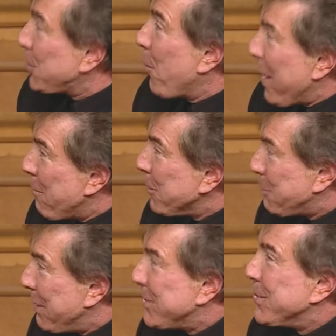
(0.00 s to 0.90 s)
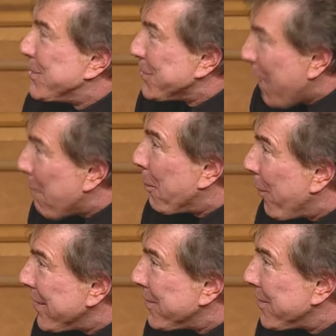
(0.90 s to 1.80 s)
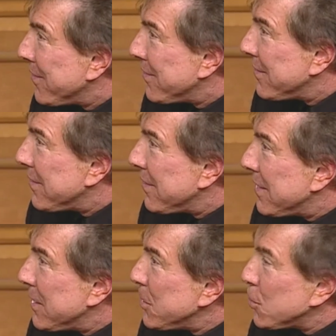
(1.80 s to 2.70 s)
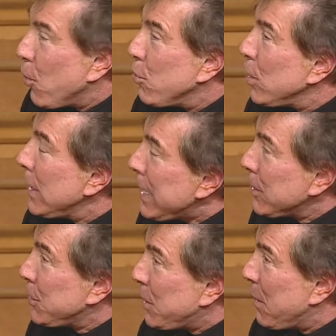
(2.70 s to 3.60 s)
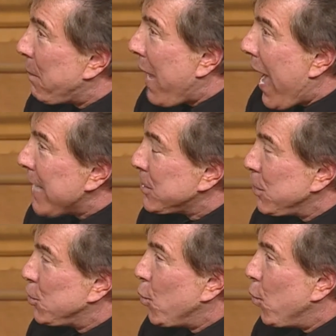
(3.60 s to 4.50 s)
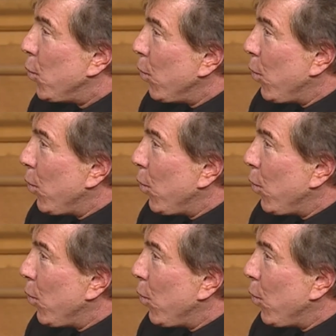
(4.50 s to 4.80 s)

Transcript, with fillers: the way most businesses operate. So leadership has to do